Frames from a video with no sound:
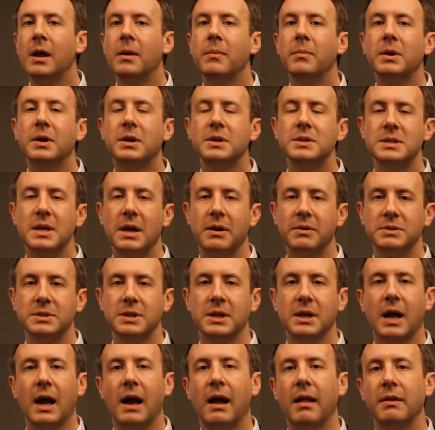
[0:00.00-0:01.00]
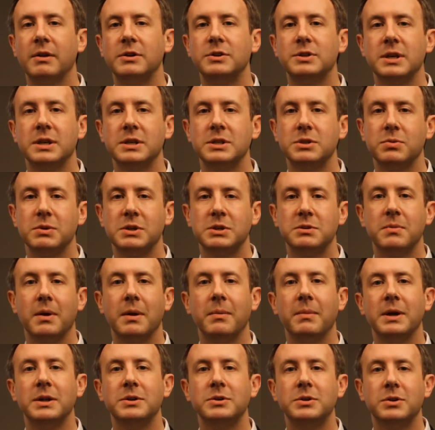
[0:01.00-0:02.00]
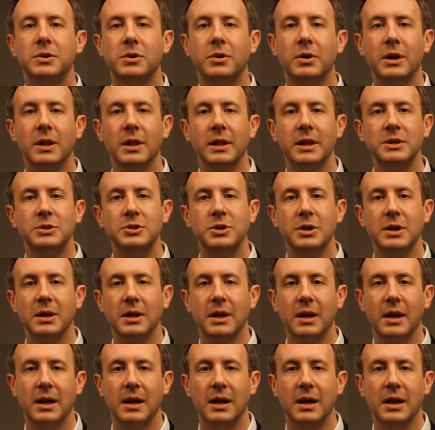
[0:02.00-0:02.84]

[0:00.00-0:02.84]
Because I was in college, I switched my major to religion,